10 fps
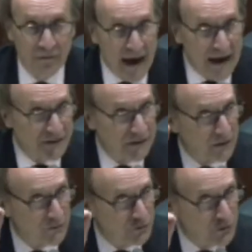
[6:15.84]
That's
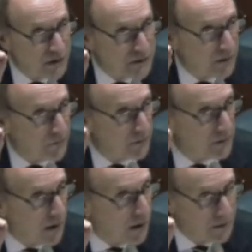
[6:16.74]
just the
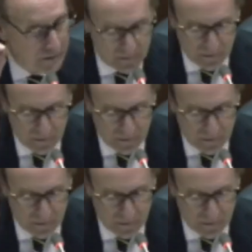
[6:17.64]
kind